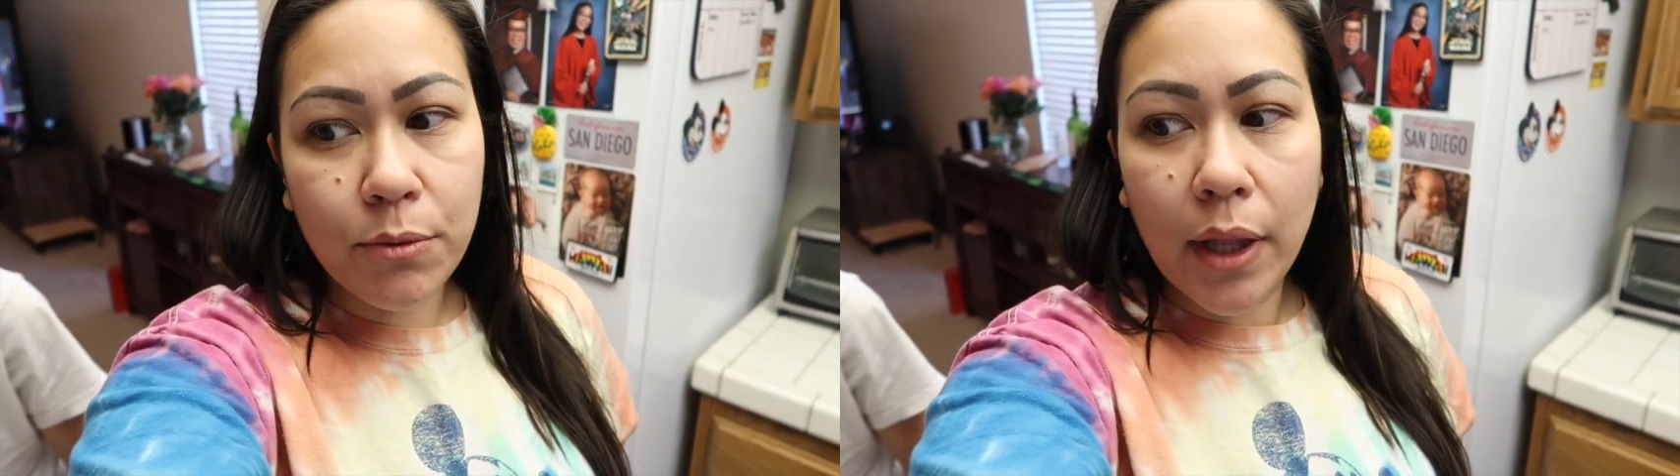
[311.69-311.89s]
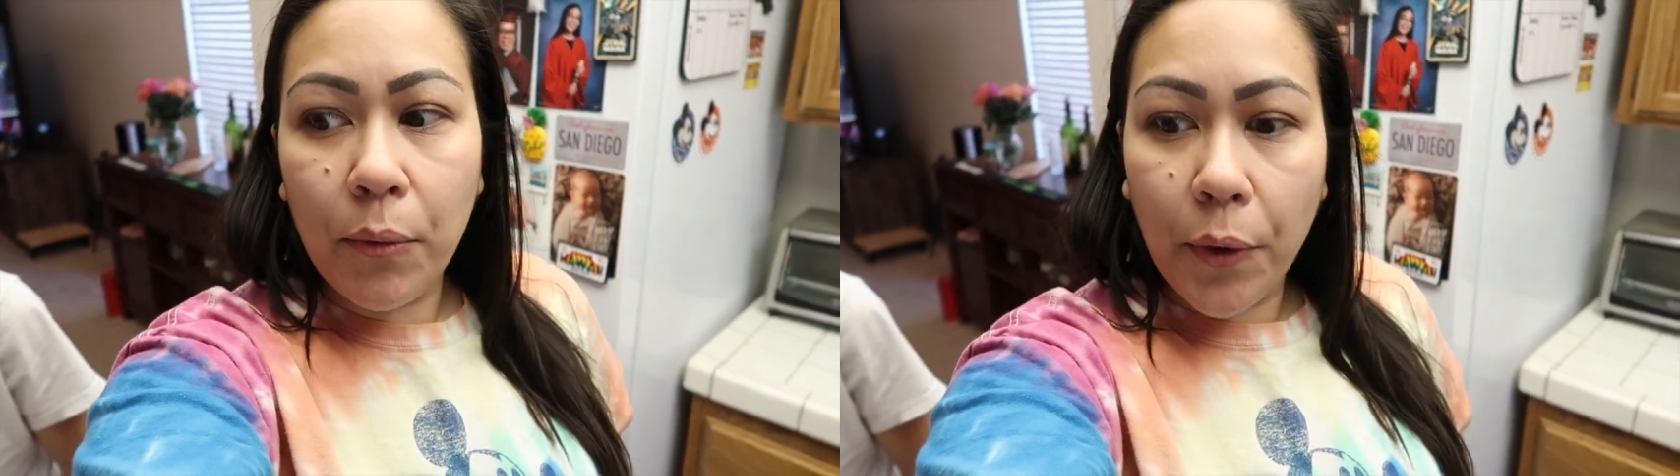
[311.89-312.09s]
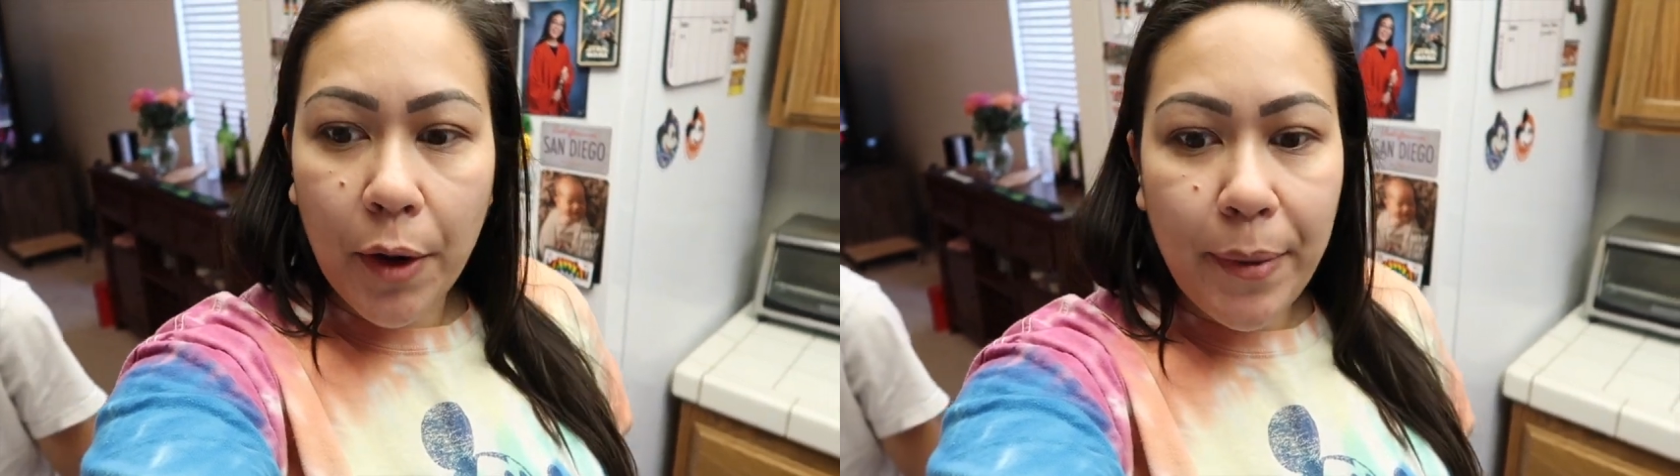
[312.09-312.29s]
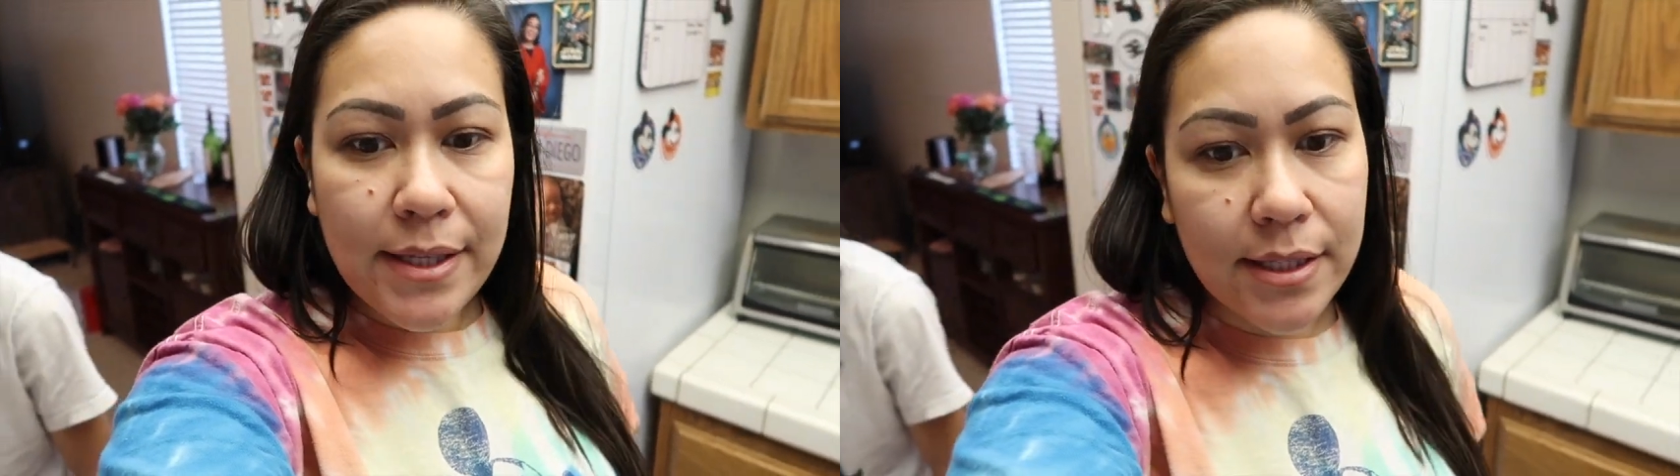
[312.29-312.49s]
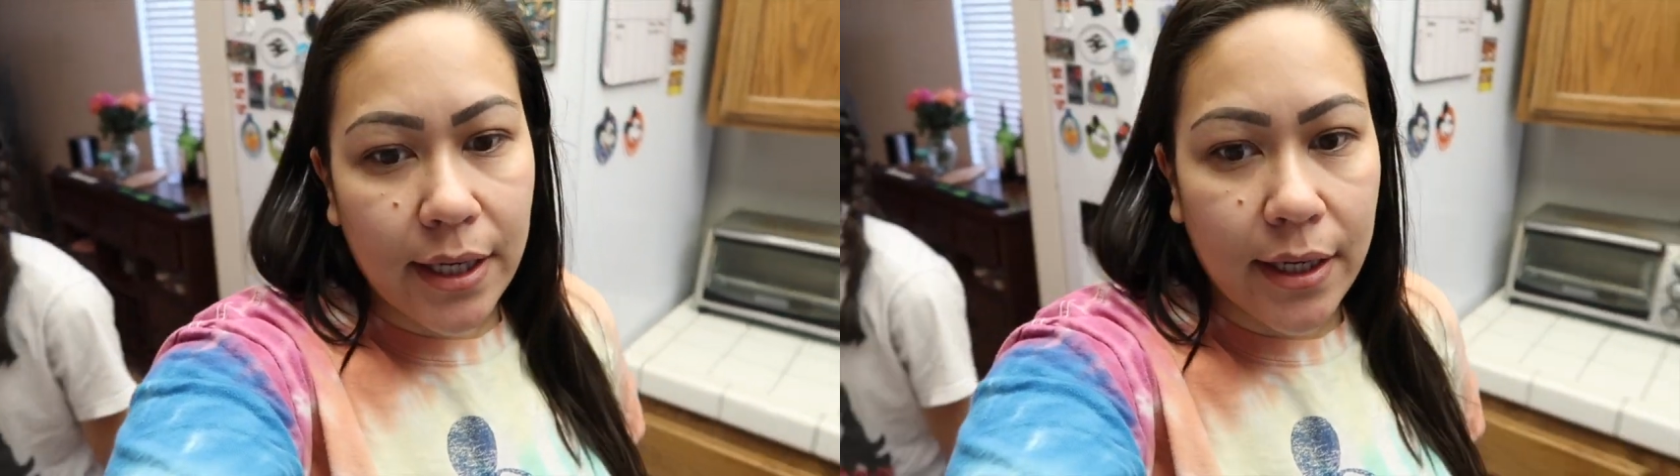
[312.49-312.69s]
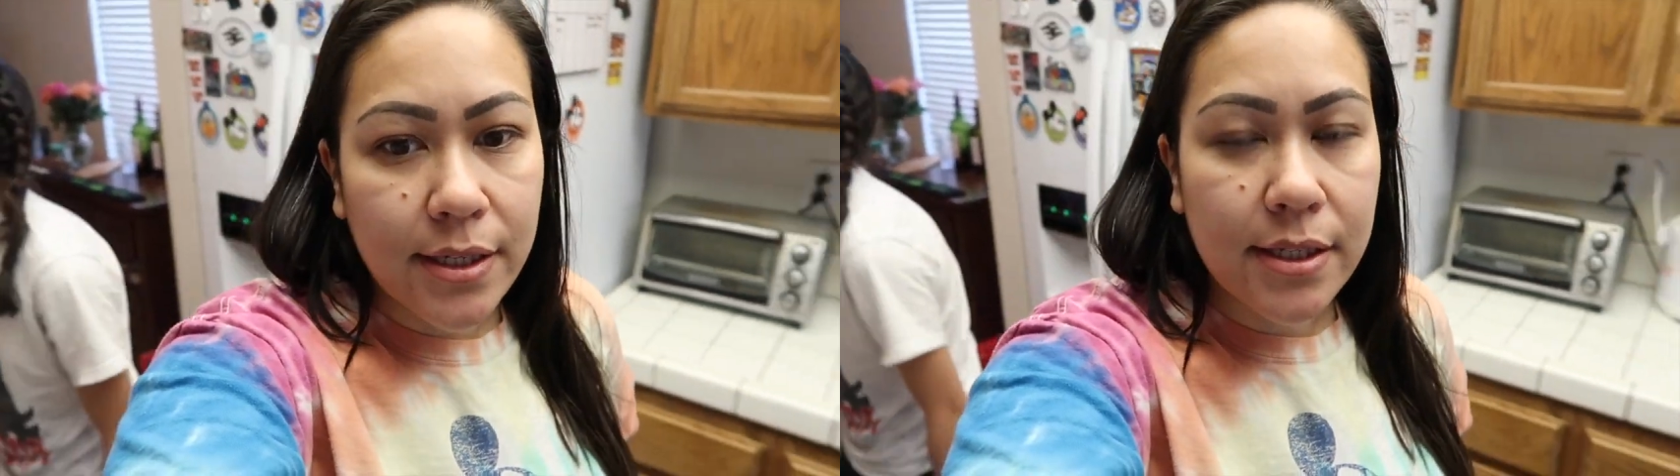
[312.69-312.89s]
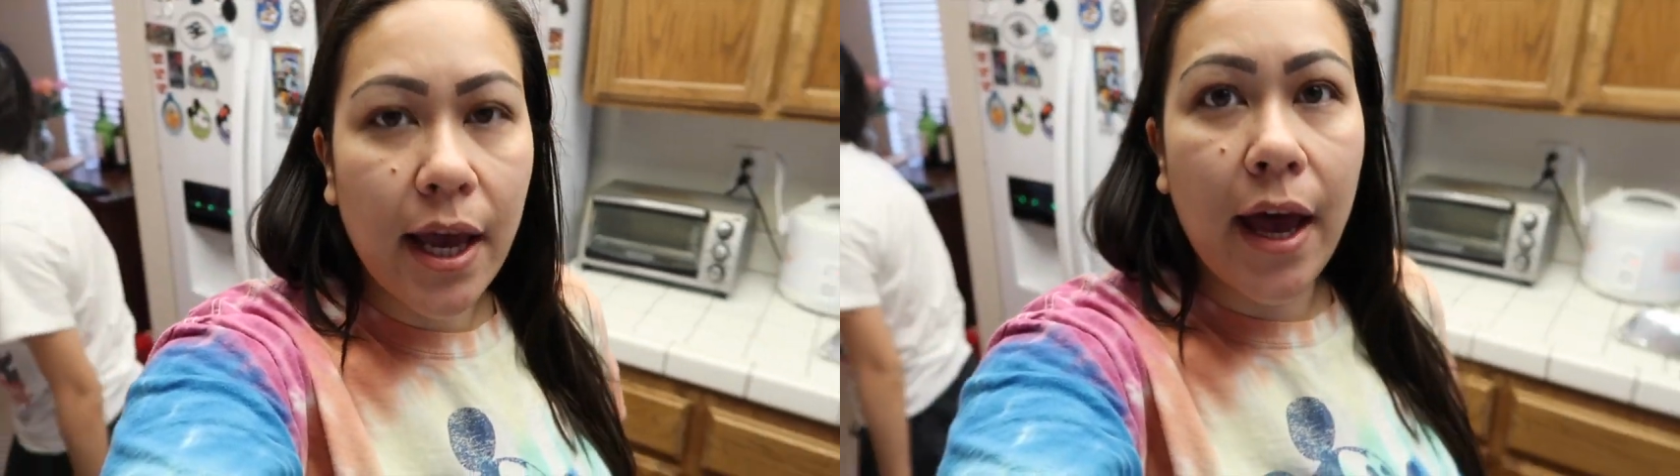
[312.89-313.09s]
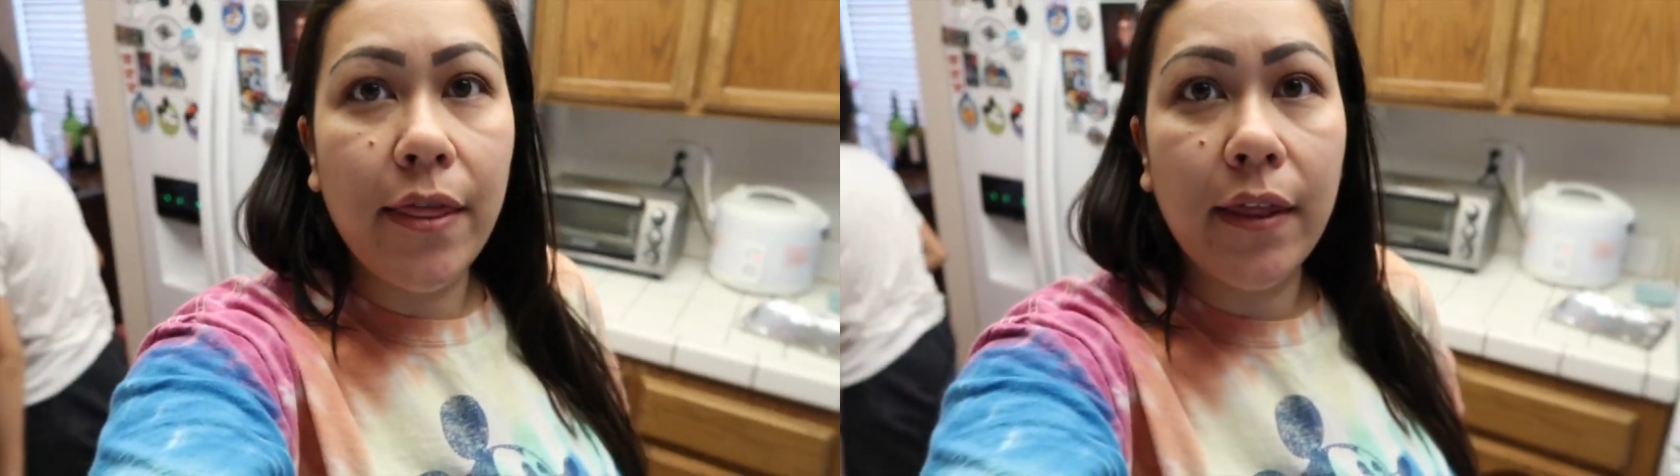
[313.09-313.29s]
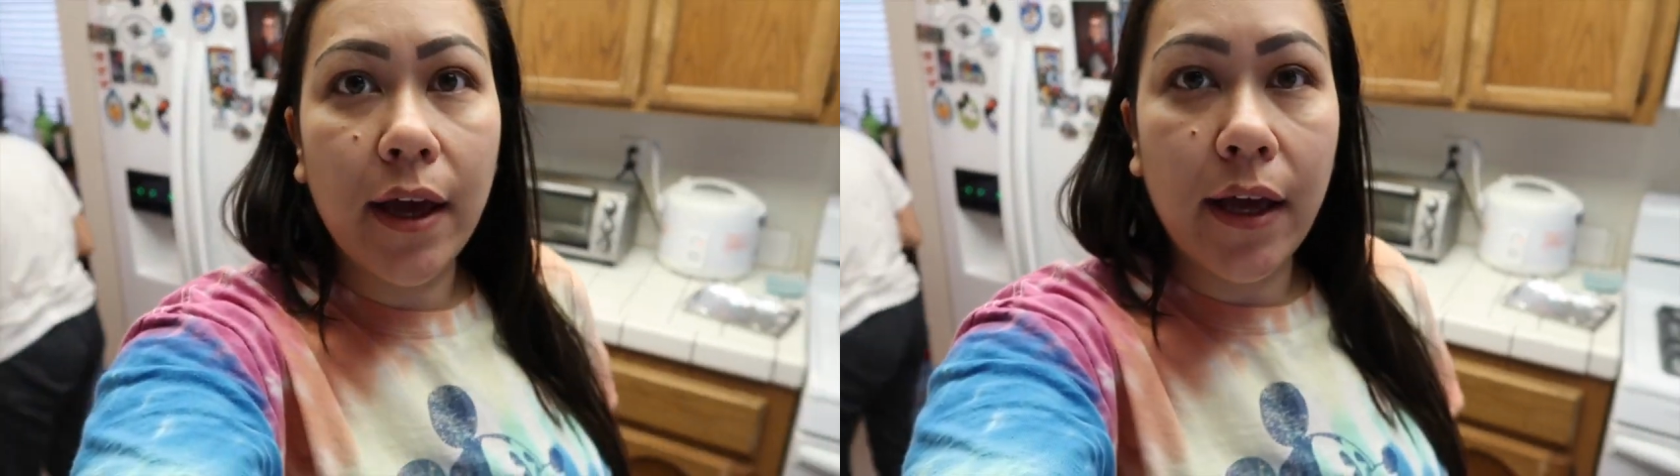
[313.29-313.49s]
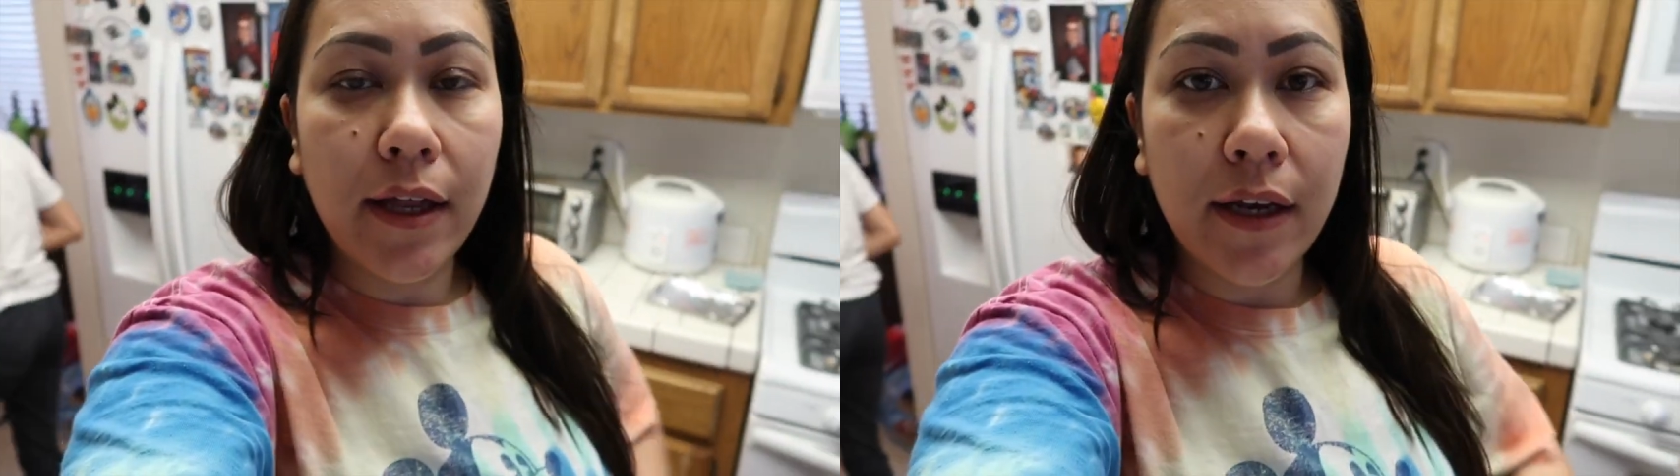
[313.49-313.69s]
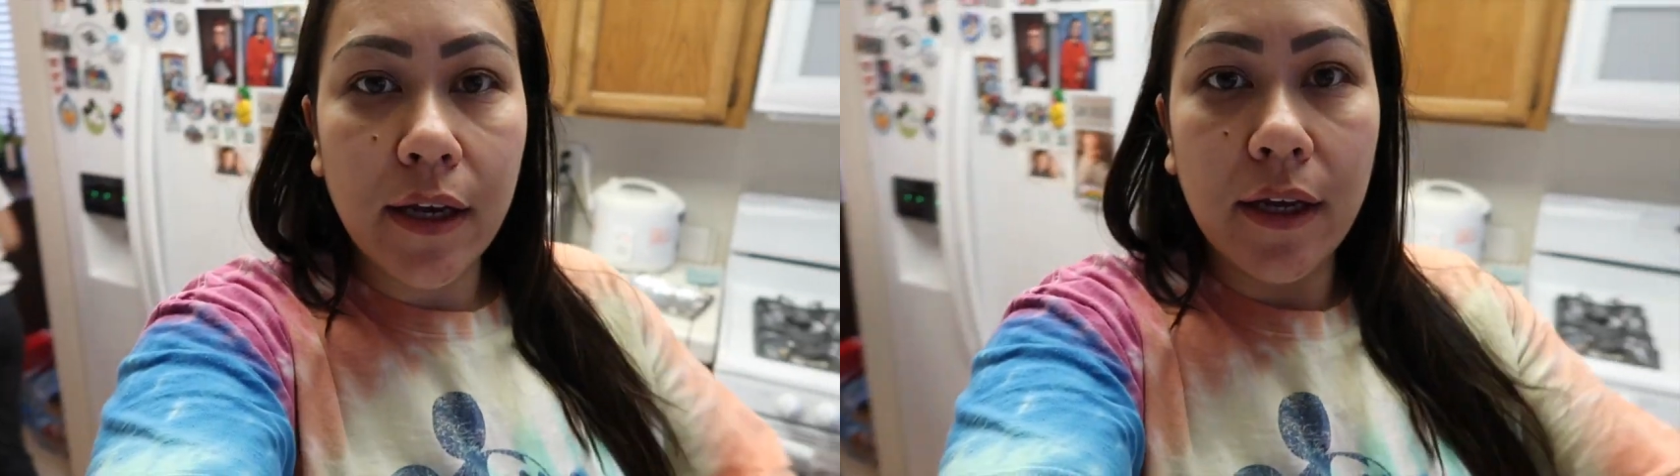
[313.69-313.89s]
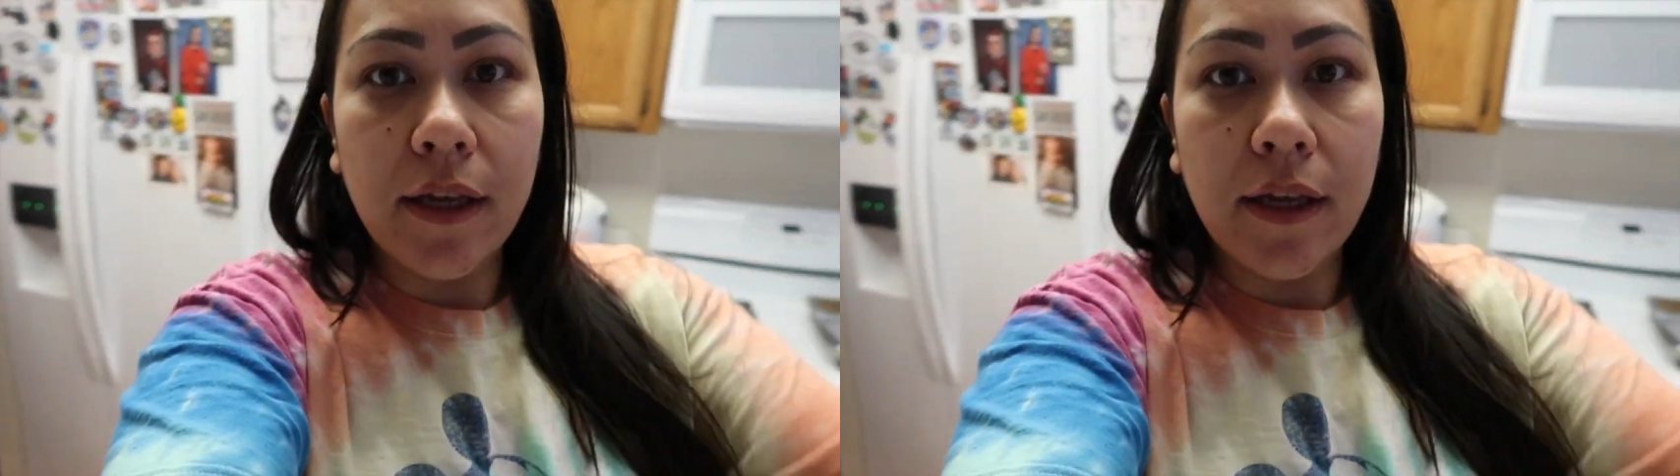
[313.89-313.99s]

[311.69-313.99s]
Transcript: Well, I woke up at 6, and then